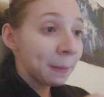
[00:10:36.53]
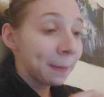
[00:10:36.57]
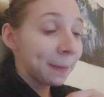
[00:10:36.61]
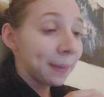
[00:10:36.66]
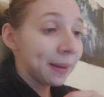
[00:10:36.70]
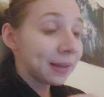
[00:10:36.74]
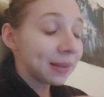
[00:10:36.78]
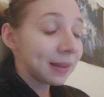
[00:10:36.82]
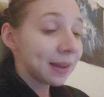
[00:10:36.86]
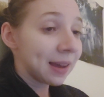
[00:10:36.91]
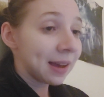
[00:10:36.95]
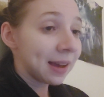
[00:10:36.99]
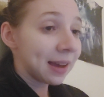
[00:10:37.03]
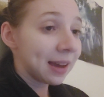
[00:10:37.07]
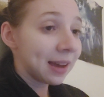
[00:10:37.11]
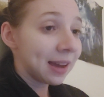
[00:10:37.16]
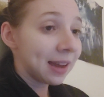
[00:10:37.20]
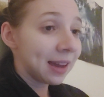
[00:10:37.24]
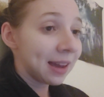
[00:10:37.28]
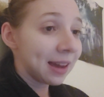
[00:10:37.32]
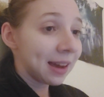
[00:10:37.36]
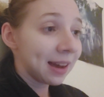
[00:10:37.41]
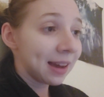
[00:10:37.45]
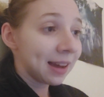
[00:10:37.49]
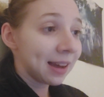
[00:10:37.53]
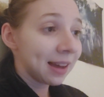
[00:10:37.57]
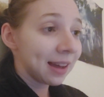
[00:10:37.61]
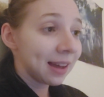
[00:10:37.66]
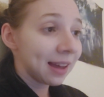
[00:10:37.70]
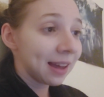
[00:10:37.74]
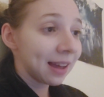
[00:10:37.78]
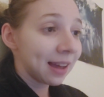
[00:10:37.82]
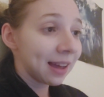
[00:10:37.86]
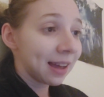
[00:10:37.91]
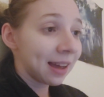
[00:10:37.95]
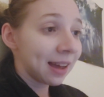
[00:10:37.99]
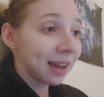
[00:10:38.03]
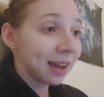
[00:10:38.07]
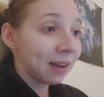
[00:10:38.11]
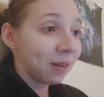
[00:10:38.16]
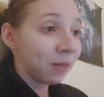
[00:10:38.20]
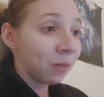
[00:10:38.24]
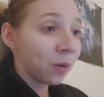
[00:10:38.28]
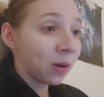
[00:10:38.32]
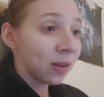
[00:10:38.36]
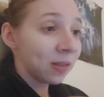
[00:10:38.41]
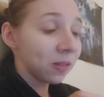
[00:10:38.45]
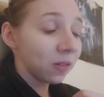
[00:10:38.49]
But I
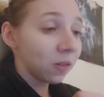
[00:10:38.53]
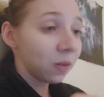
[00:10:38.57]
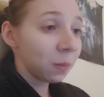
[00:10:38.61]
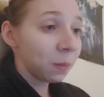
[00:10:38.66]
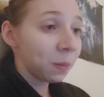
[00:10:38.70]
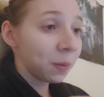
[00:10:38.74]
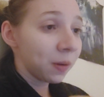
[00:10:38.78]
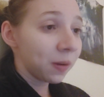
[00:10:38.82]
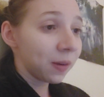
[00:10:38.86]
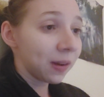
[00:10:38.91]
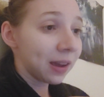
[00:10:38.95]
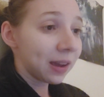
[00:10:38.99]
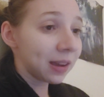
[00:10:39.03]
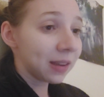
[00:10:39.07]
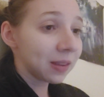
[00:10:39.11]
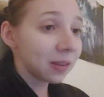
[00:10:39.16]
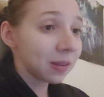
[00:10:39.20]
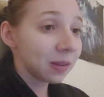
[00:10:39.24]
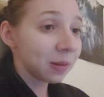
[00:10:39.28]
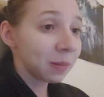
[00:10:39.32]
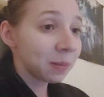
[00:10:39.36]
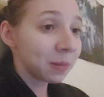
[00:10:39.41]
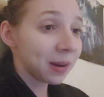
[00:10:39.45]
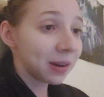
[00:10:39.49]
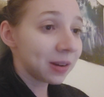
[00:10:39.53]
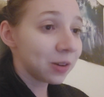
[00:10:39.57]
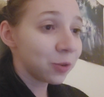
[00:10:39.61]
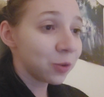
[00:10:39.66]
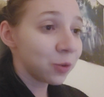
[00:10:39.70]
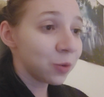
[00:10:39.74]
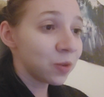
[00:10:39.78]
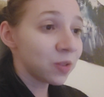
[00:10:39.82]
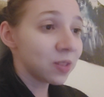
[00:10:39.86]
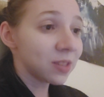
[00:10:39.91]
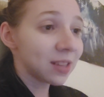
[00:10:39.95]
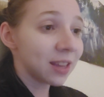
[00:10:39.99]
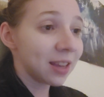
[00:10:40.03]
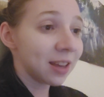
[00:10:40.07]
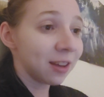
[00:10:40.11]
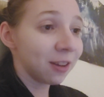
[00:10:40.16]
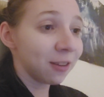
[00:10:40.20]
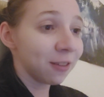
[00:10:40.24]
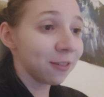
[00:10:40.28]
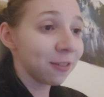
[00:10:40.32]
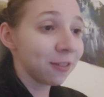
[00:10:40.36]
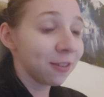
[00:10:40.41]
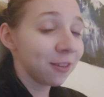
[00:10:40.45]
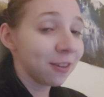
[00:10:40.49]
want to protect my true
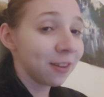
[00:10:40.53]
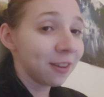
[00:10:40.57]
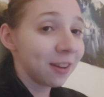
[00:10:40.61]
self